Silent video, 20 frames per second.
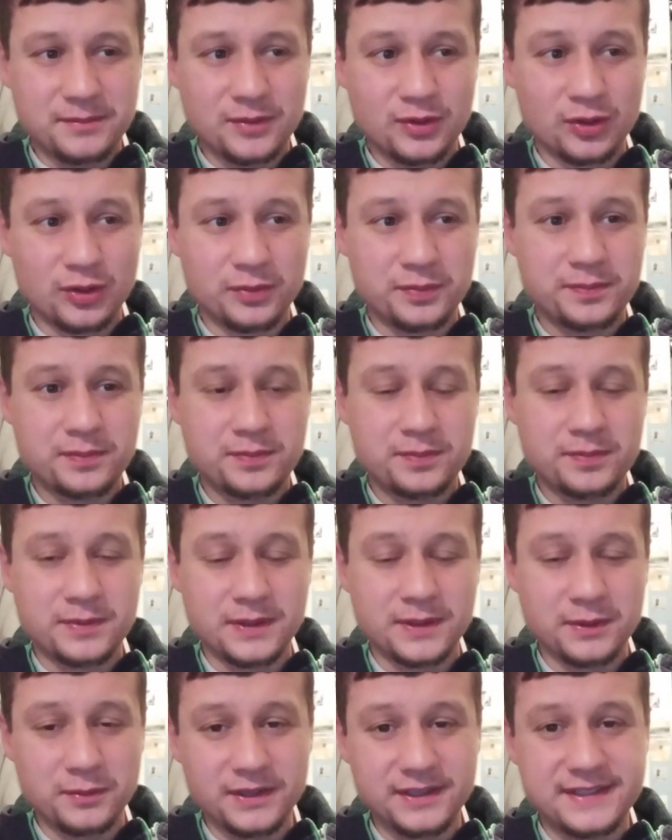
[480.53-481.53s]

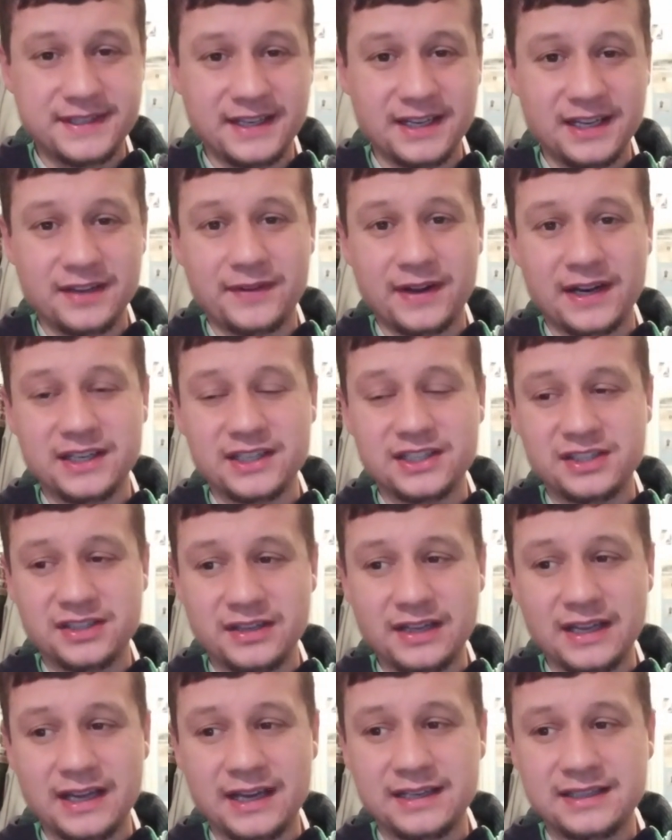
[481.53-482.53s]
hopefully we can take advantage
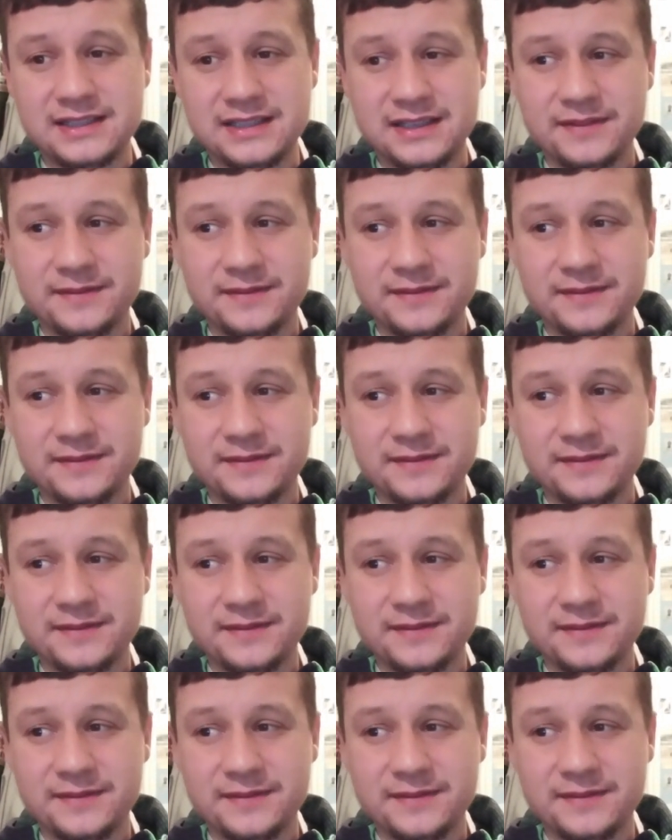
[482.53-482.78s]
of that.